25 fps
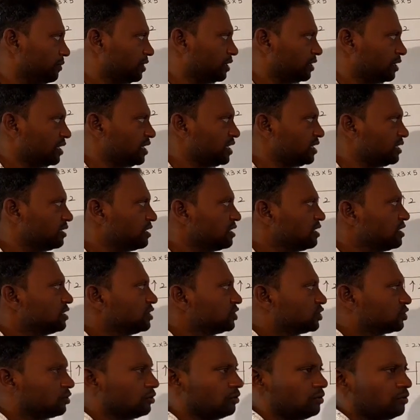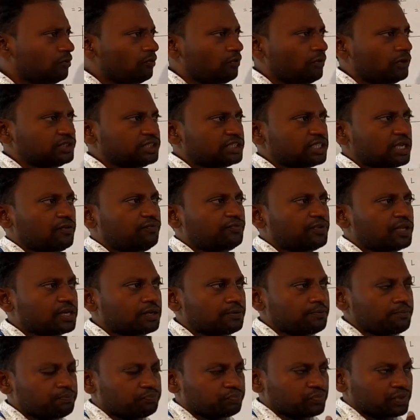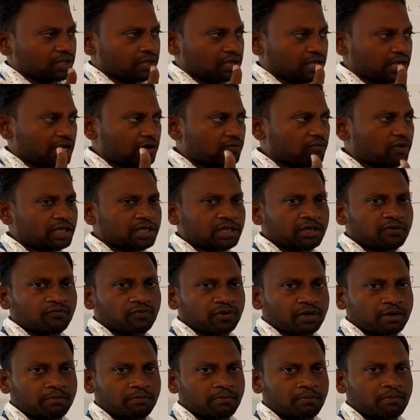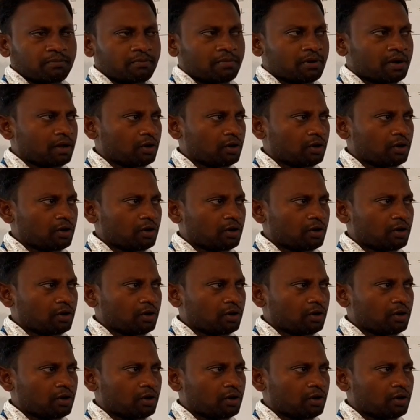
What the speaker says: Okay, like that you can do the multi-stage implementation,